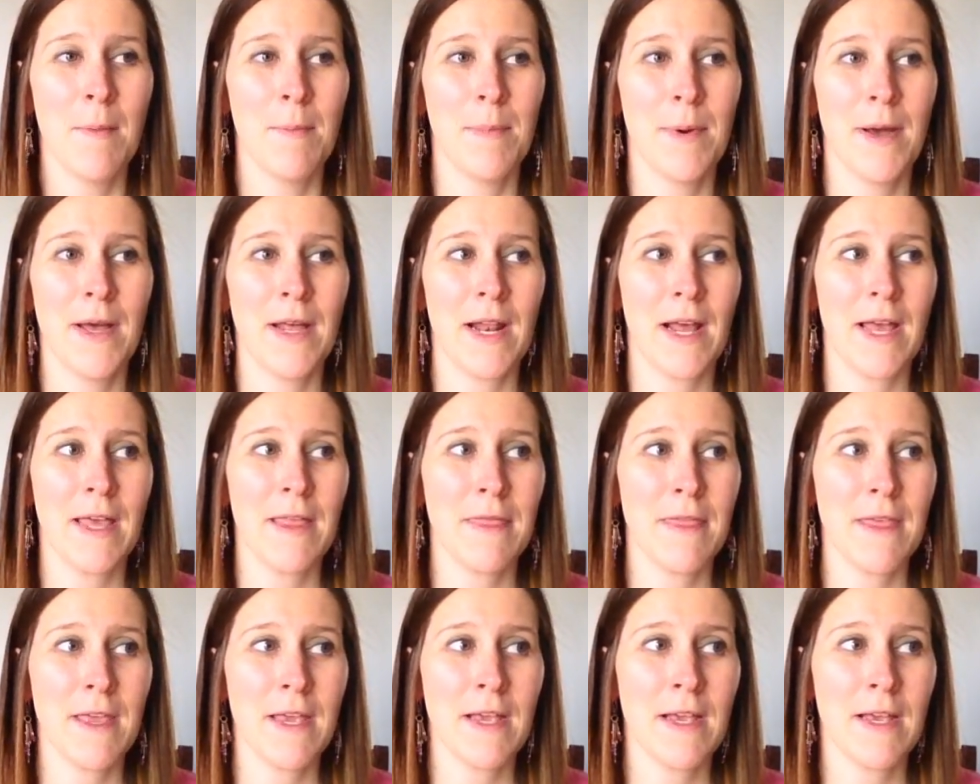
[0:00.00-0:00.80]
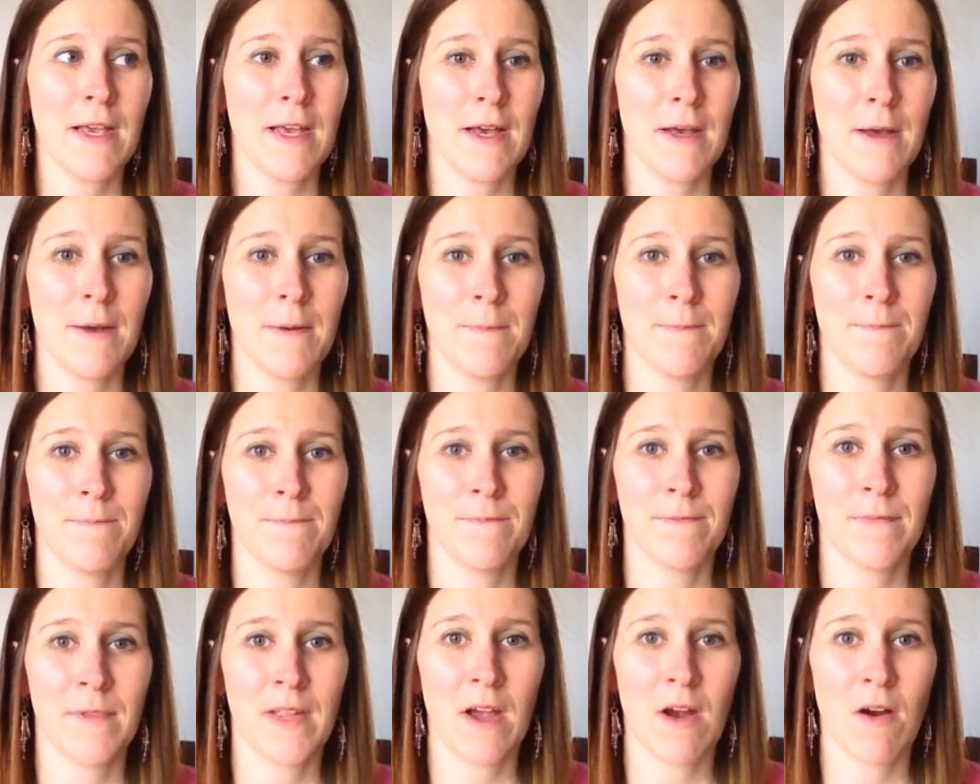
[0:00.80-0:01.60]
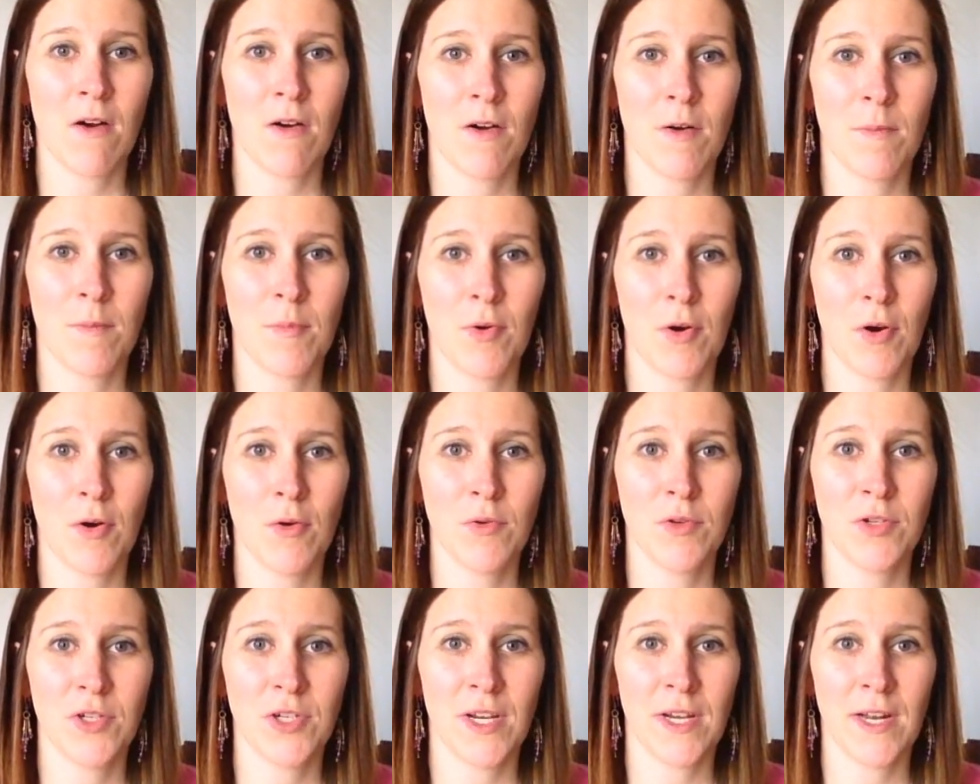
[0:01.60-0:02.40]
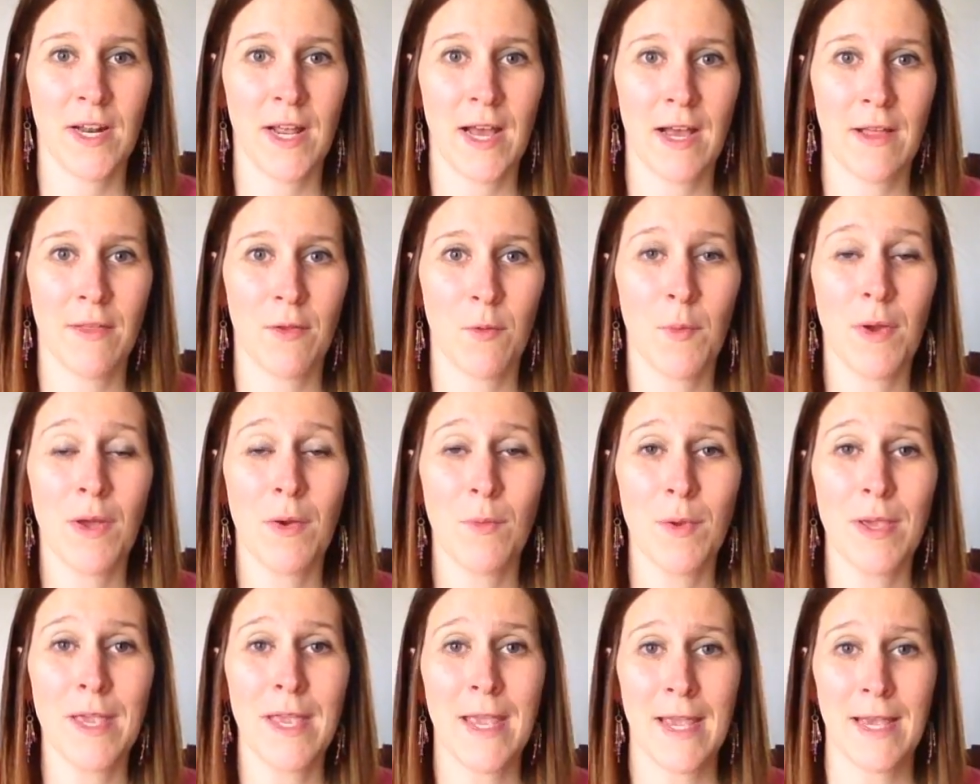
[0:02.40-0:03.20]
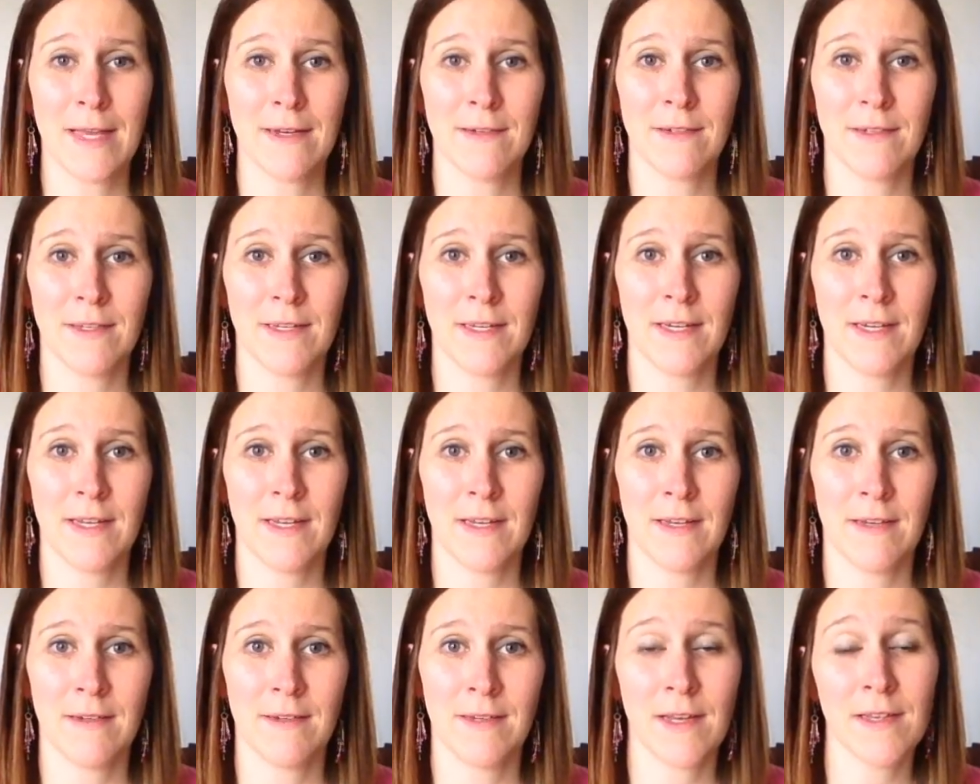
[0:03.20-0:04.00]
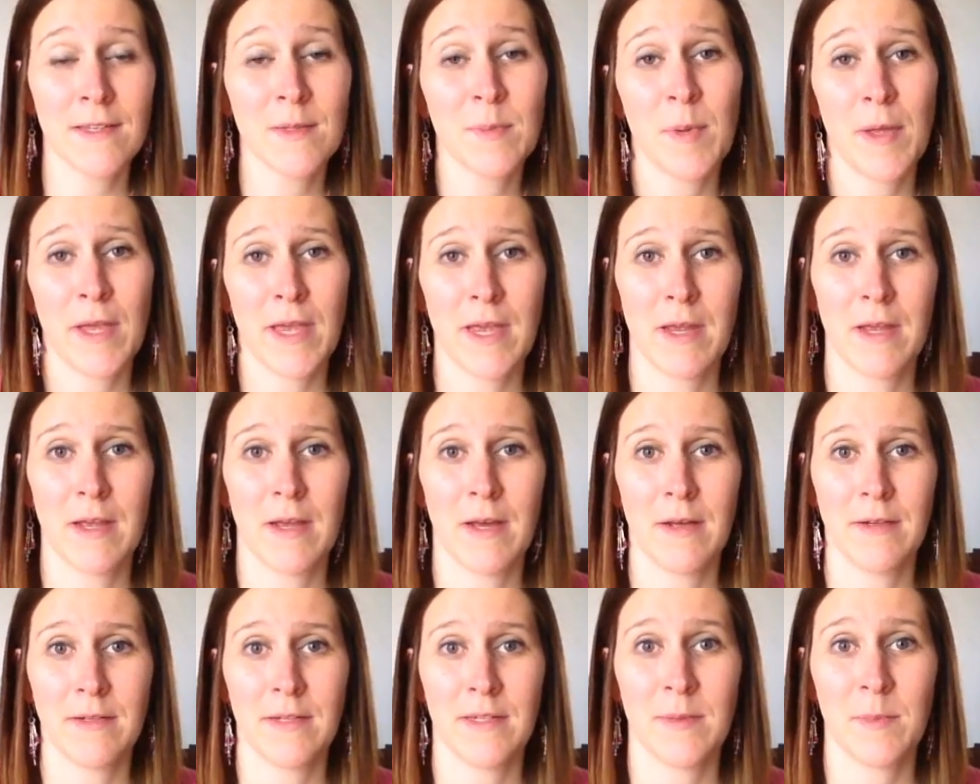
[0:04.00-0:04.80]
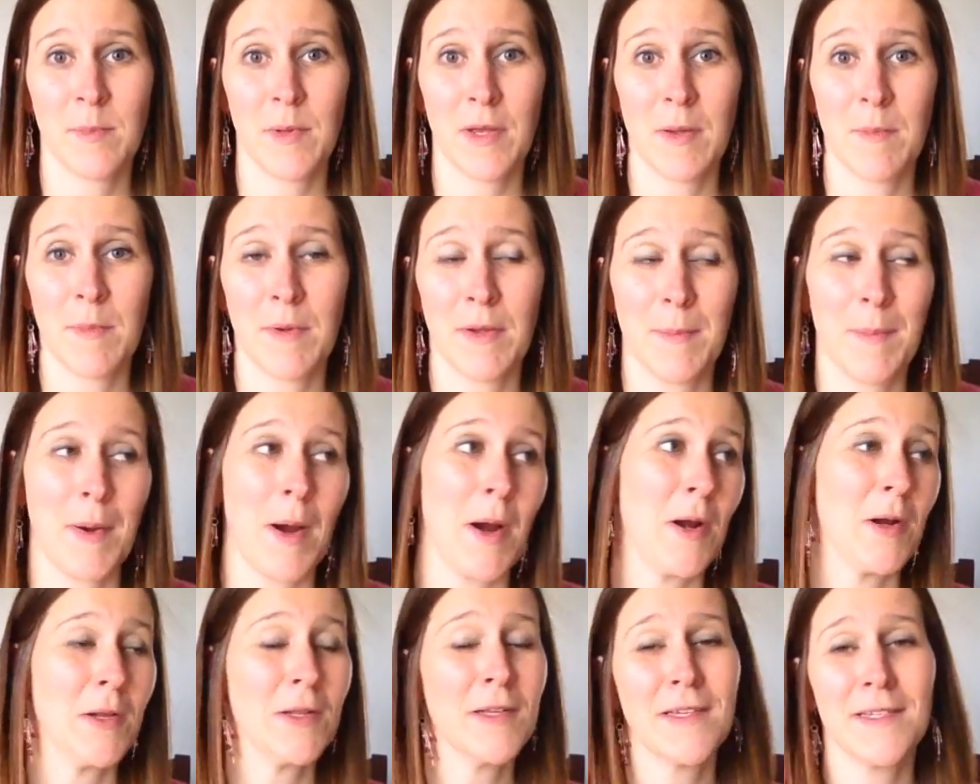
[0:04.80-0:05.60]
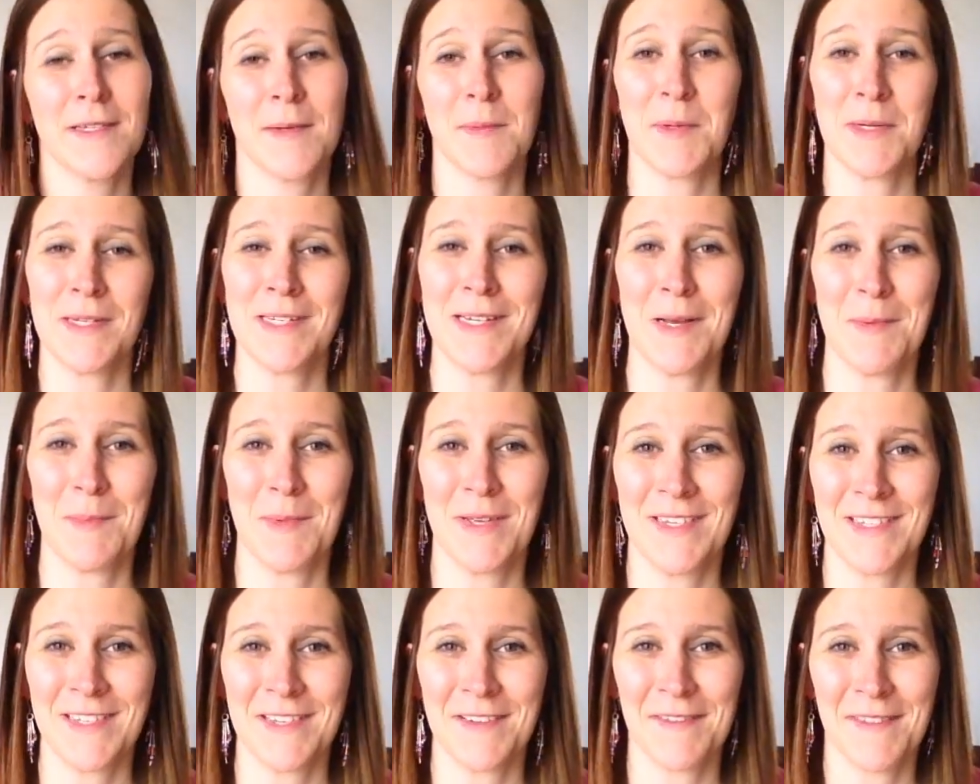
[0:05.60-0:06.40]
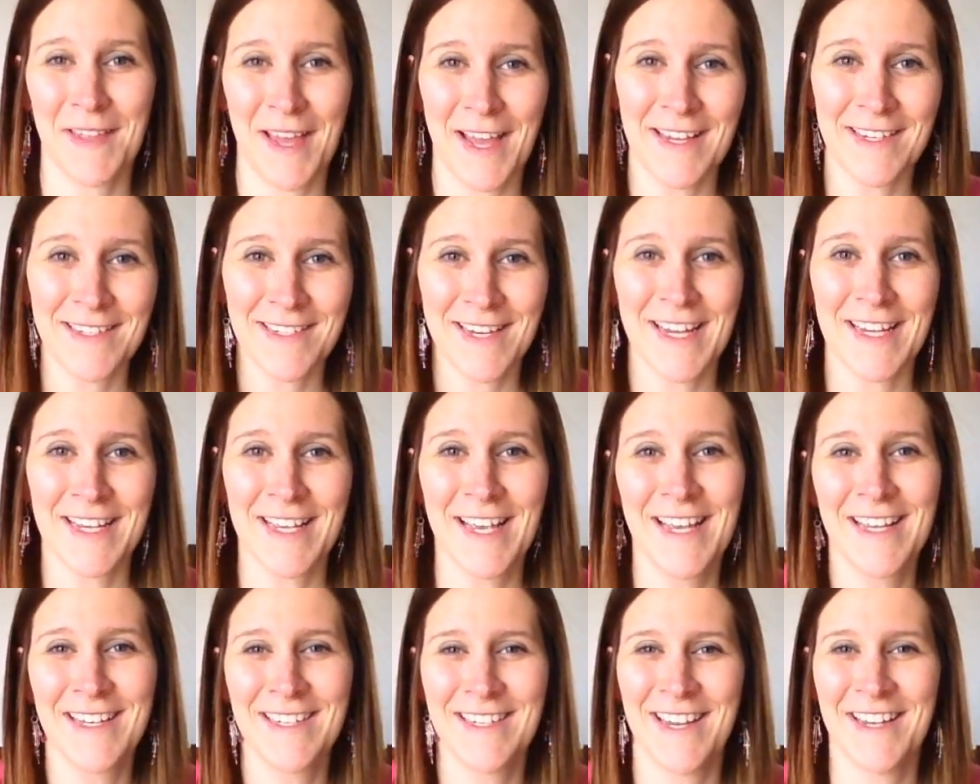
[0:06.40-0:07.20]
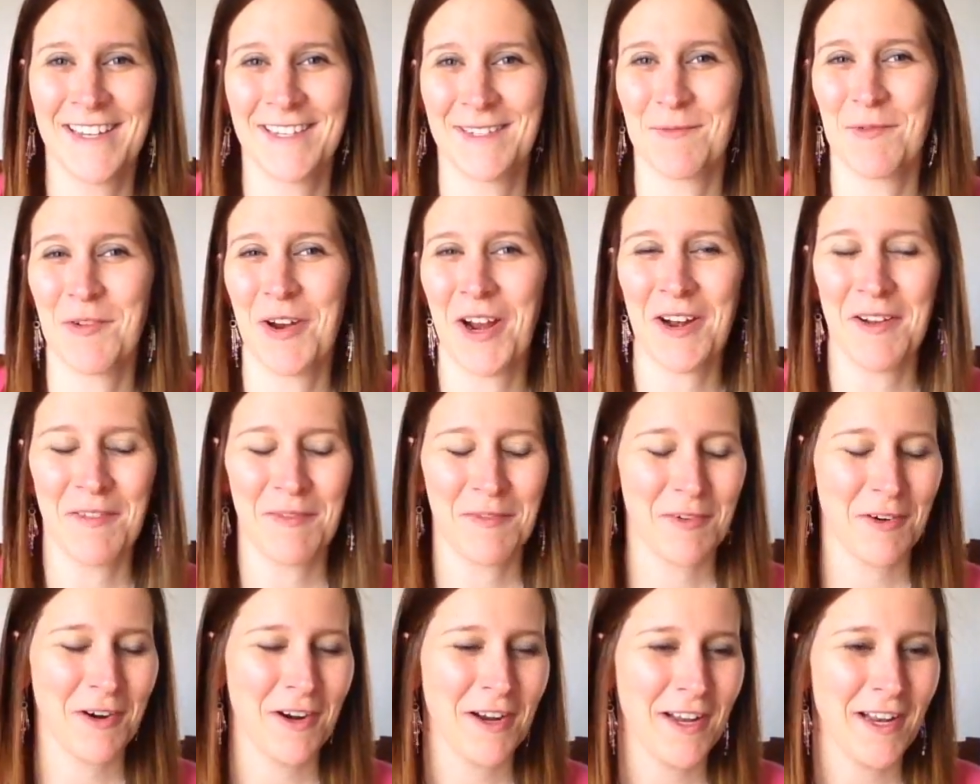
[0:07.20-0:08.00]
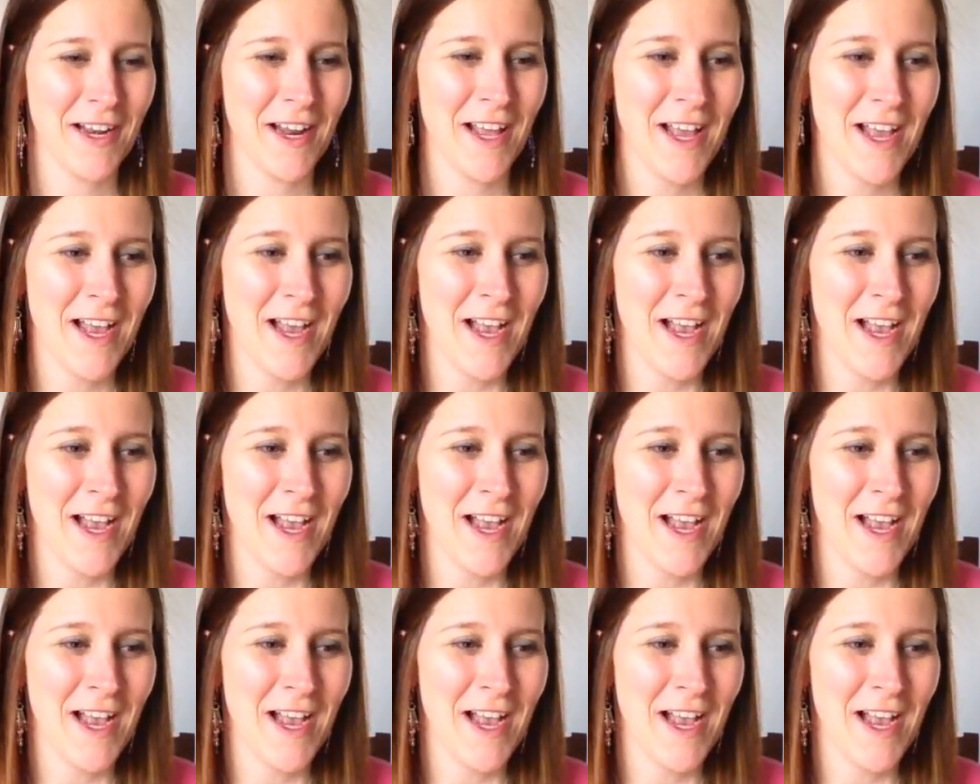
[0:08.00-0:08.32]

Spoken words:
But I think our approach and the way we handle it does play a big part. At least I'm going to tell myself that and take some credit for it.